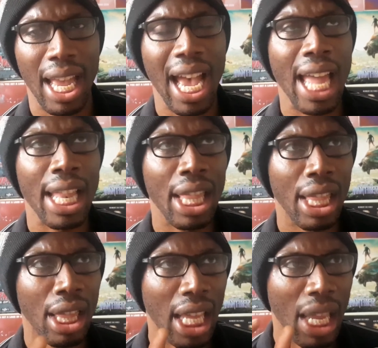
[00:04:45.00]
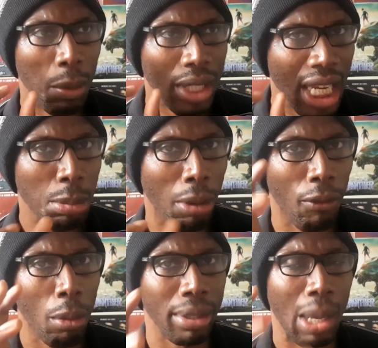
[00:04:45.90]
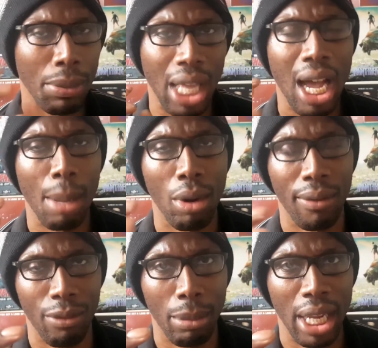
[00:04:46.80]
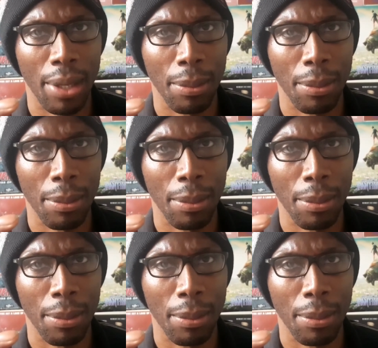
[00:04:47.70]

and it was his performance that was the high point for me.